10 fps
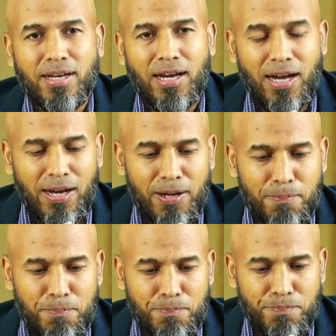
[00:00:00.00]

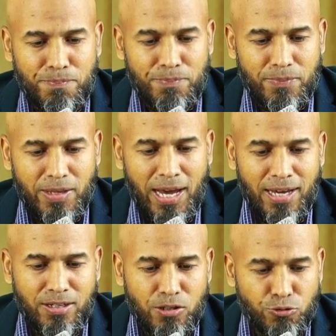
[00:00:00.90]

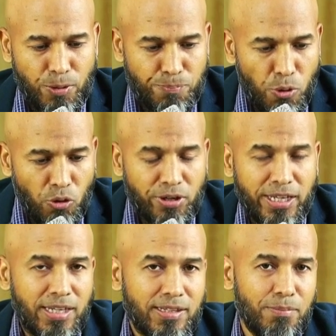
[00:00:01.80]
and
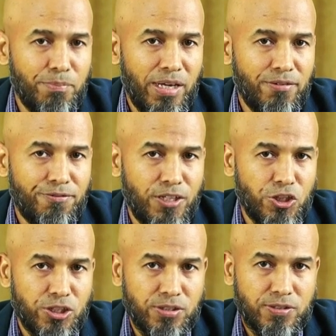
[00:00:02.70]
reporting the main
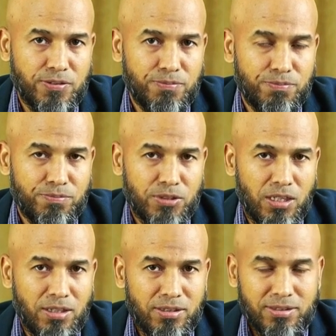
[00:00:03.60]
features.
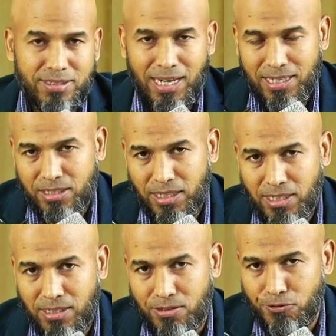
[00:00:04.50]

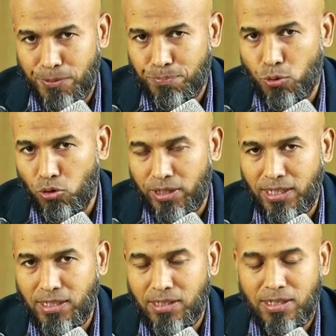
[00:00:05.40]
Selecting and
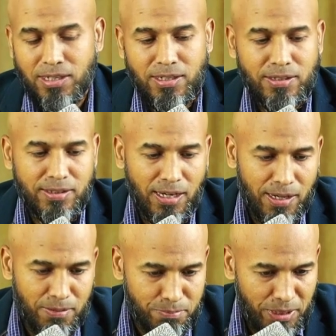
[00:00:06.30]
reporting
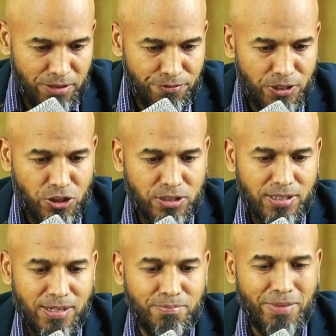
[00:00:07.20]
the main features,
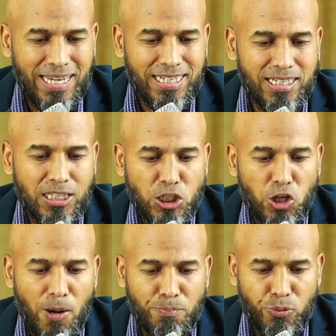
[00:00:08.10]
and make
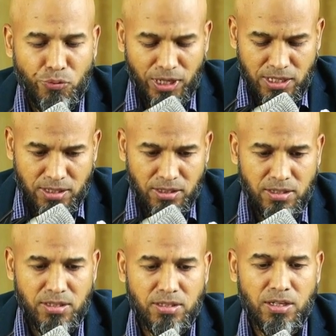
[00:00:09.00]

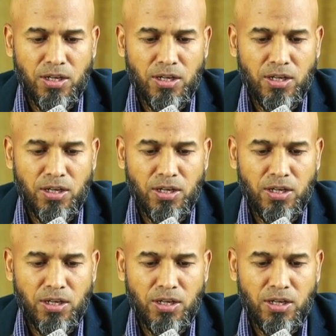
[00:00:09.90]
comparisons